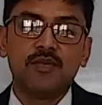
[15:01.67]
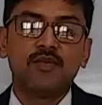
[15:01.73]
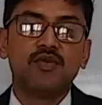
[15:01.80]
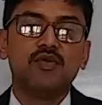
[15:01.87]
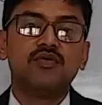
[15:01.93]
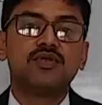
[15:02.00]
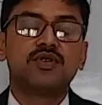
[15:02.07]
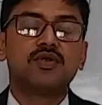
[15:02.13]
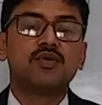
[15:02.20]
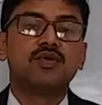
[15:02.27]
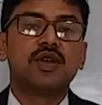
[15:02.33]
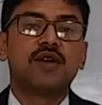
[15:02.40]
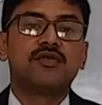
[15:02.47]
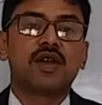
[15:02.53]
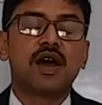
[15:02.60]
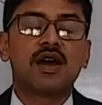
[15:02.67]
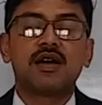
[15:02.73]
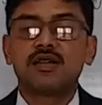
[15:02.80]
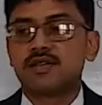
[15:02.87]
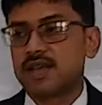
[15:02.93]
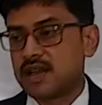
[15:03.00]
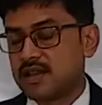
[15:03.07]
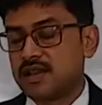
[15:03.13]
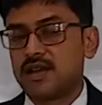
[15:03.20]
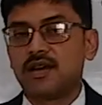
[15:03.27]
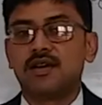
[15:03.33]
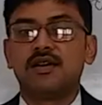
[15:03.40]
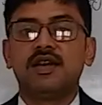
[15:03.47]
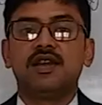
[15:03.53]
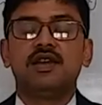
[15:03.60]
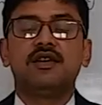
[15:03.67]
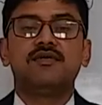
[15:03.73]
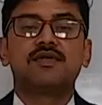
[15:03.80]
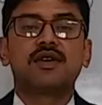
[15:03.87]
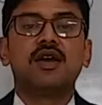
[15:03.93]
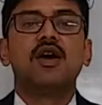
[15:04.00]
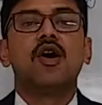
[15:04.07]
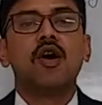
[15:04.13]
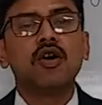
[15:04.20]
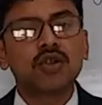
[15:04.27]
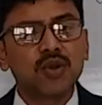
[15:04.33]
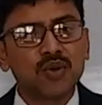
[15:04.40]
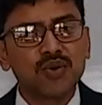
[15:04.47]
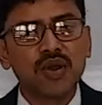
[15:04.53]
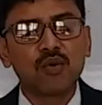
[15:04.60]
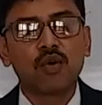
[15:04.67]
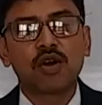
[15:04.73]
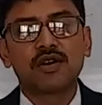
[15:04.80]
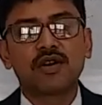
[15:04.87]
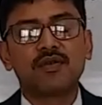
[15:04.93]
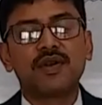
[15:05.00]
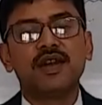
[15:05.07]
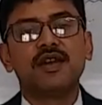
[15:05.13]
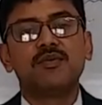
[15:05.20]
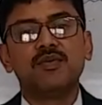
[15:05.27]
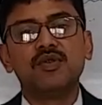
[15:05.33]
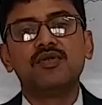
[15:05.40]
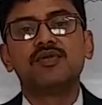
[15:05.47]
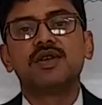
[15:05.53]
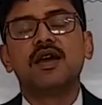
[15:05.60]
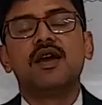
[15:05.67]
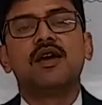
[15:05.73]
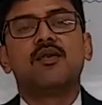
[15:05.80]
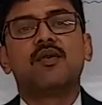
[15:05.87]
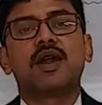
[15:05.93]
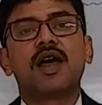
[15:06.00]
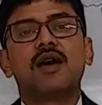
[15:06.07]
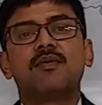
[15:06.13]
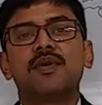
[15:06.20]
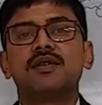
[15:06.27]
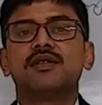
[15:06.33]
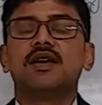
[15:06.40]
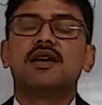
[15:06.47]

moves through the flowers and the leaves or through the water when it moves, what happens?